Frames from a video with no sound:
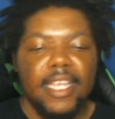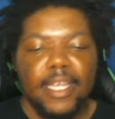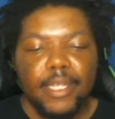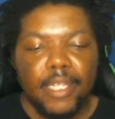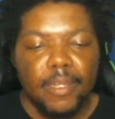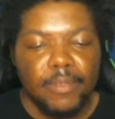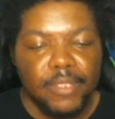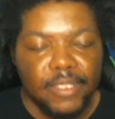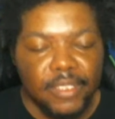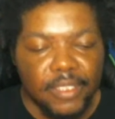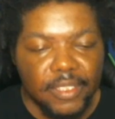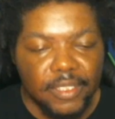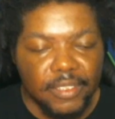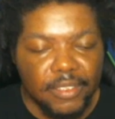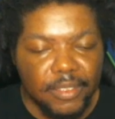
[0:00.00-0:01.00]
Comes
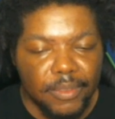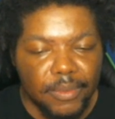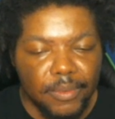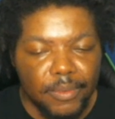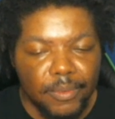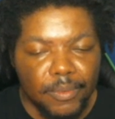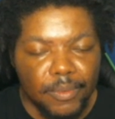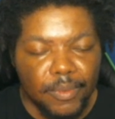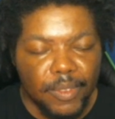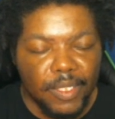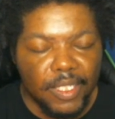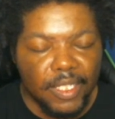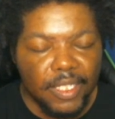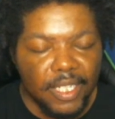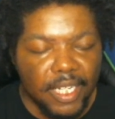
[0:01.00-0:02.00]
to
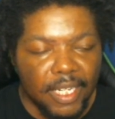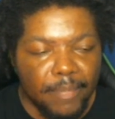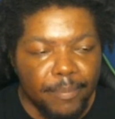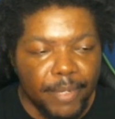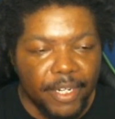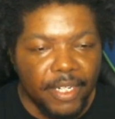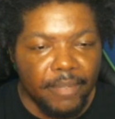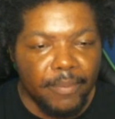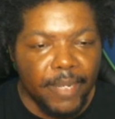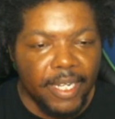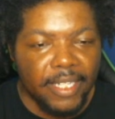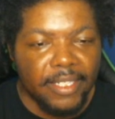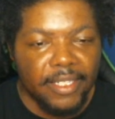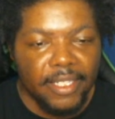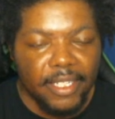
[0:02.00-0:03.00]
Perry
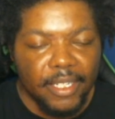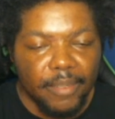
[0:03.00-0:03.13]
White